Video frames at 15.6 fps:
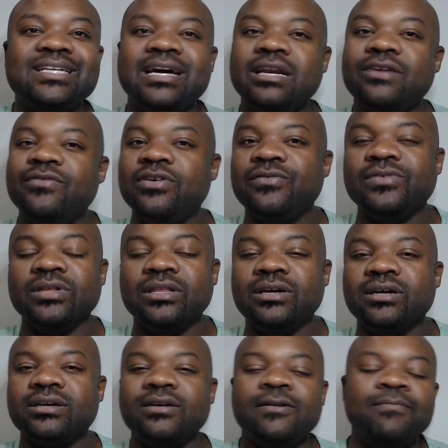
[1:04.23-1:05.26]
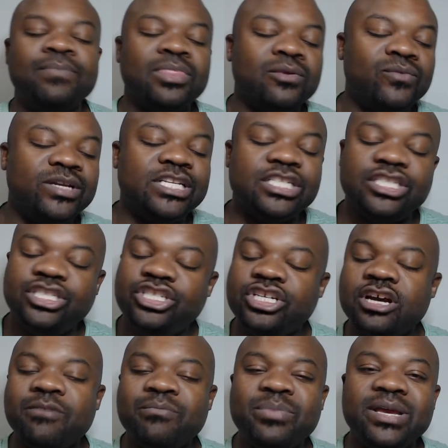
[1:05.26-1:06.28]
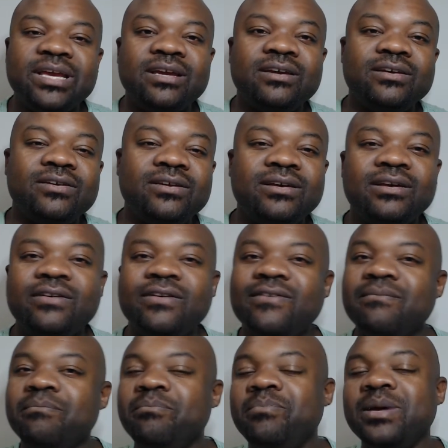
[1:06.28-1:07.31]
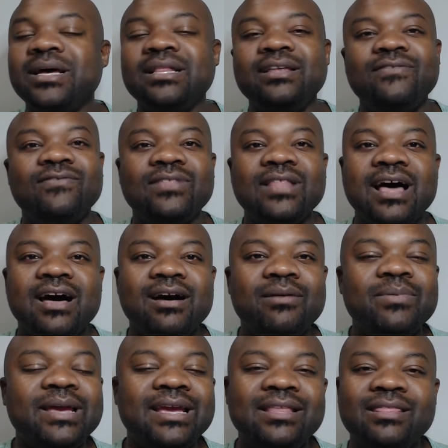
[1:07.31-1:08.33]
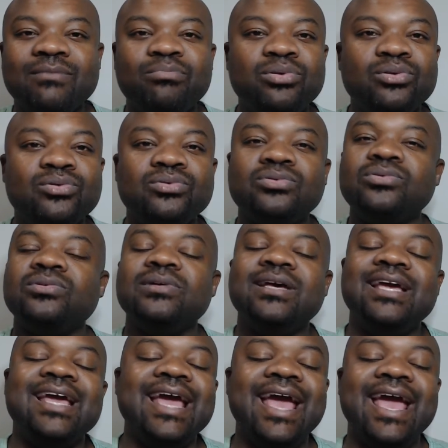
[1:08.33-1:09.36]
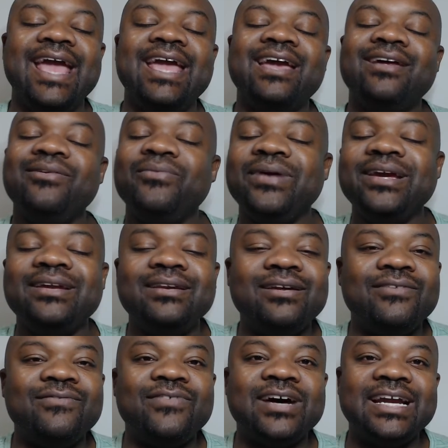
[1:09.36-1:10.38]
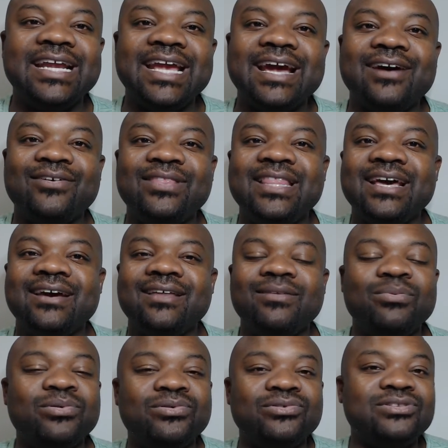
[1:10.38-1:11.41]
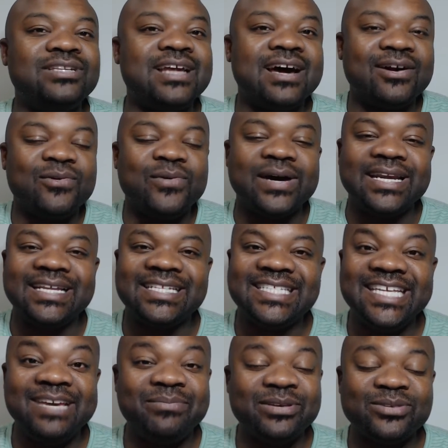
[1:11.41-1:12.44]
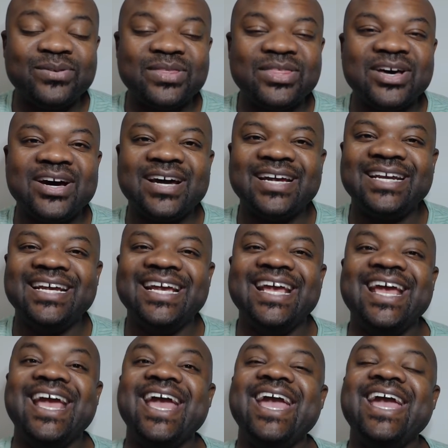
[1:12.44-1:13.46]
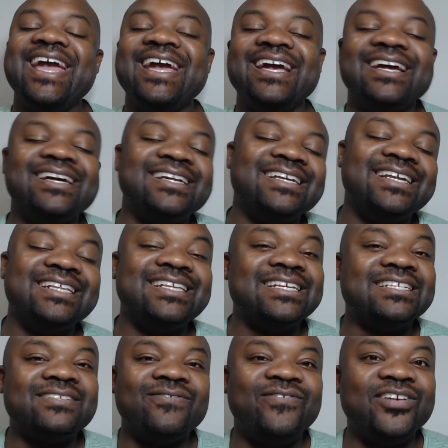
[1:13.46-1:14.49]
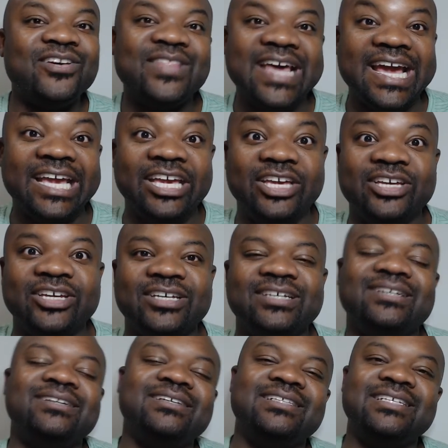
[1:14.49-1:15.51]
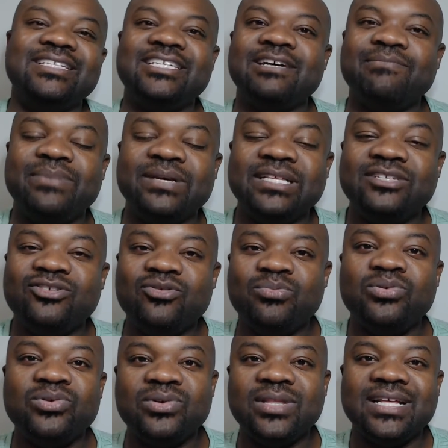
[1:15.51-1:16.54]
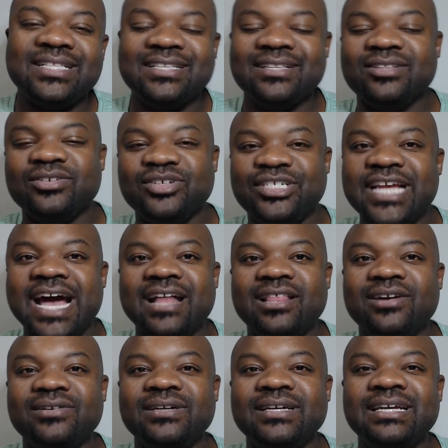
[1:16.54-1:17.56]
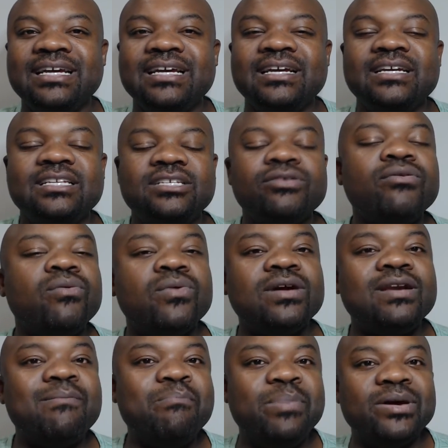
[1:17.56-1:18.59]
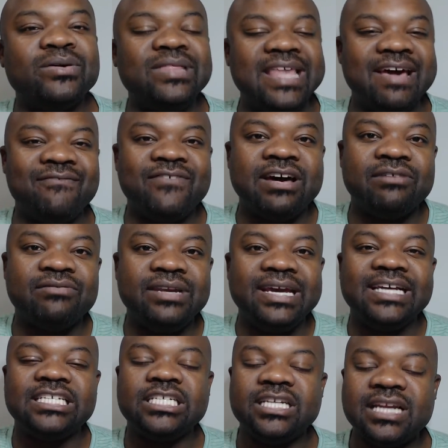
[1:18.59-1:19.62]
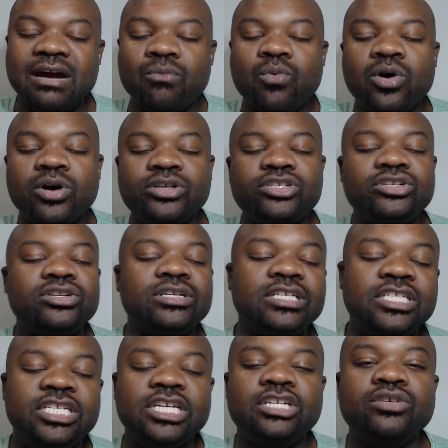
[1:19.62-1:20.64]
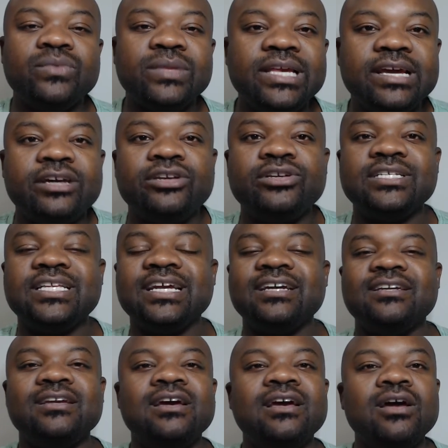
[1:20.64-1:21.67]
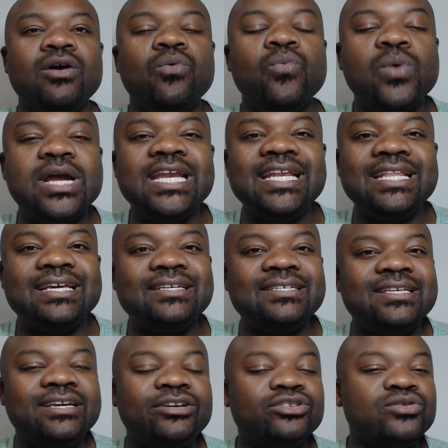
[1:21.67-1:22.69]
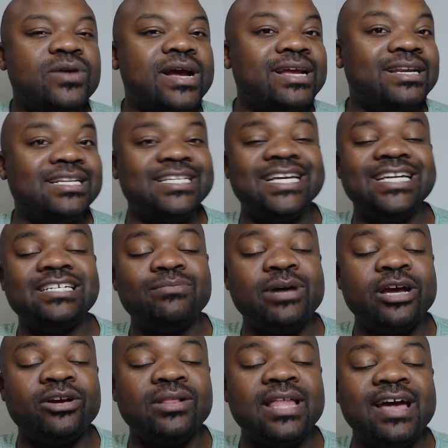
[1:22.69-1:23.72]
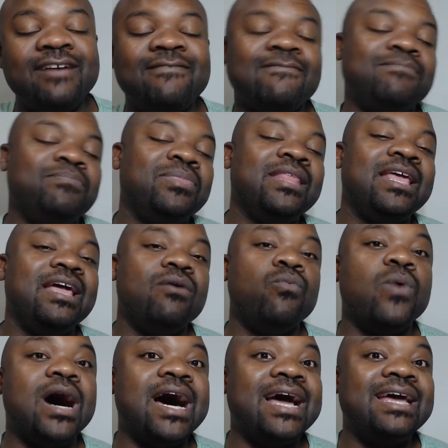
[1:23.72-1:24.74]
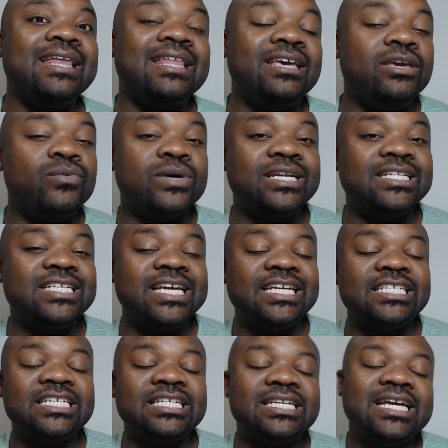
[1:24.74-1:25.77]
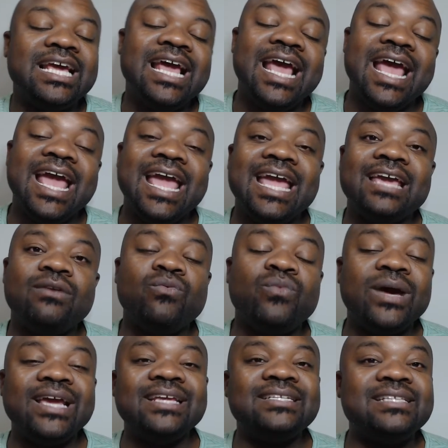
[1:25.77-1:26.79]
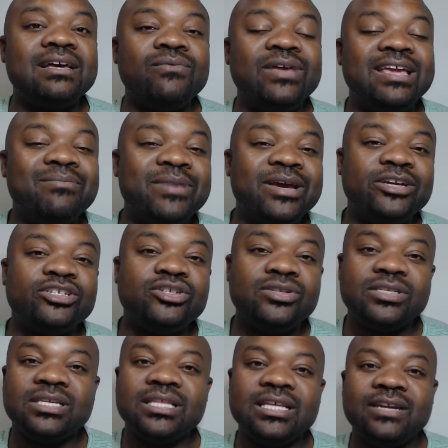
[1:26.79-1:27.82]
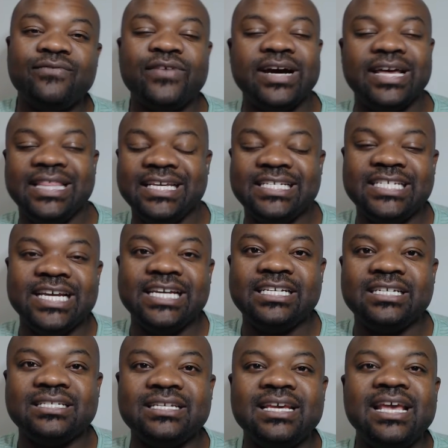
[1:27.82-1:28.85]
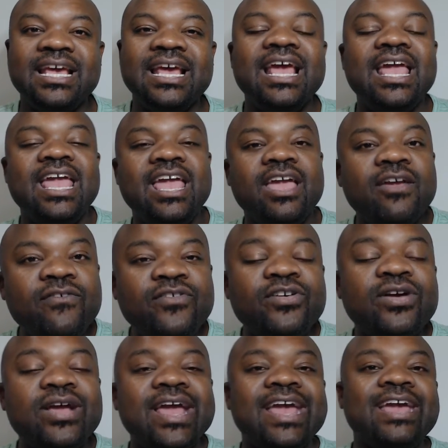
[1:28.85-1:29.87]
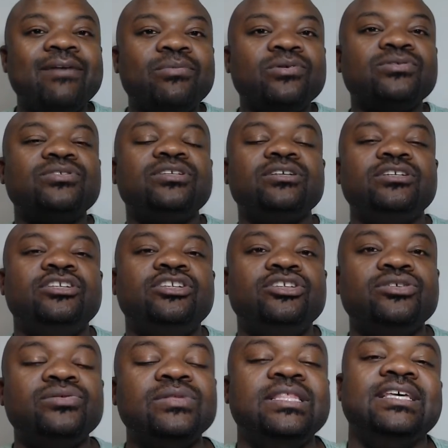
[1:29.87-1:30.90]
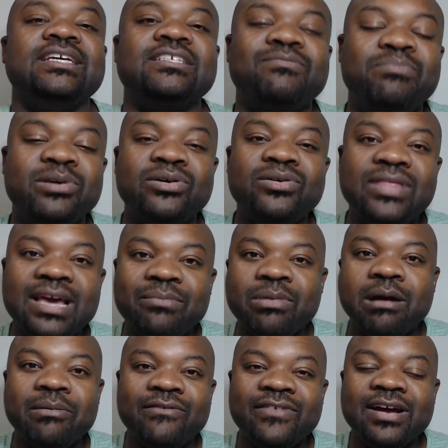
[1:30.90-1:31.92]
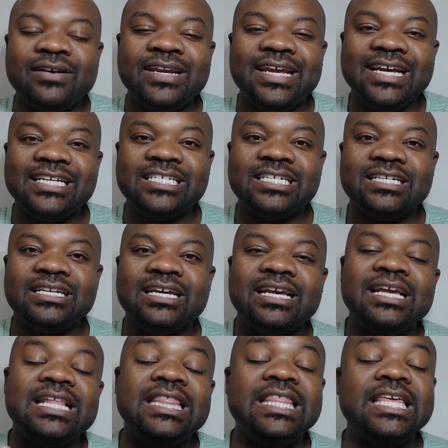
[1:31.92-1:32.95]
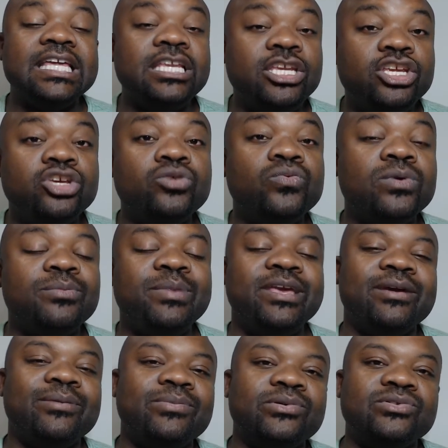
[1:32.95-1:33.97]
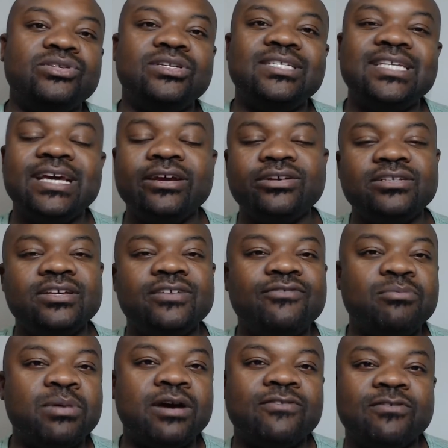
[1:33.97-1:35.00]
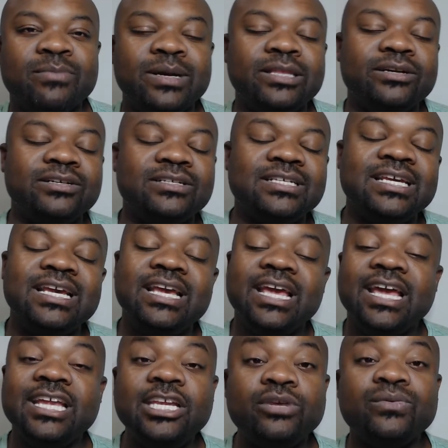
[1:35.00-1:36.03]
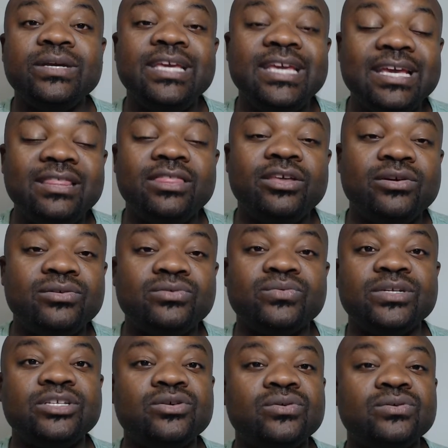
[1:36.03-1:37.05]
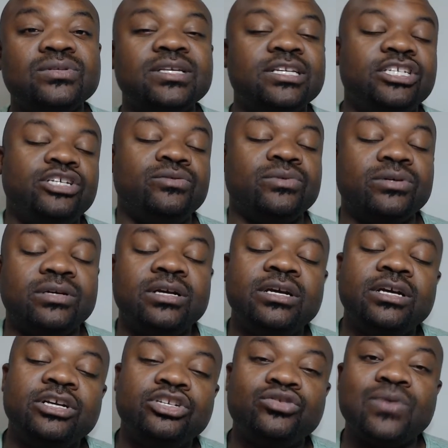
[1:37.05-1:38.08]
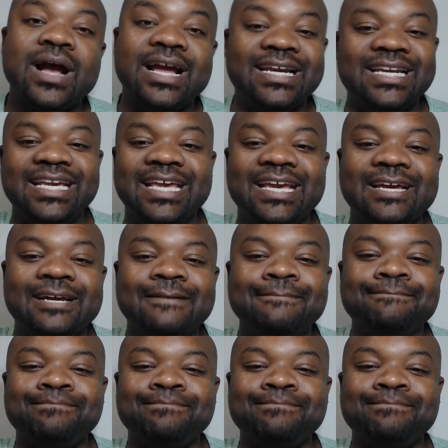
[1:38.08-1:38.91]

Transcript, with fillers: kind of overlook. We just jump in, belly flop in the pool, and we end up finding out that the pool's not quite as deep as we thought, and it doesn't feel that good to jump into a pool that's a little shallow. So we want to build that foundation. I want you to genuinely understand what it is that you're trying to change about your life, why that you want to change it, and ways that we can make sure you solidify these changes. If you're able to do this, build that proper foundation, then you will be able to set yourself apart from others and you will get those results that you were trying to get.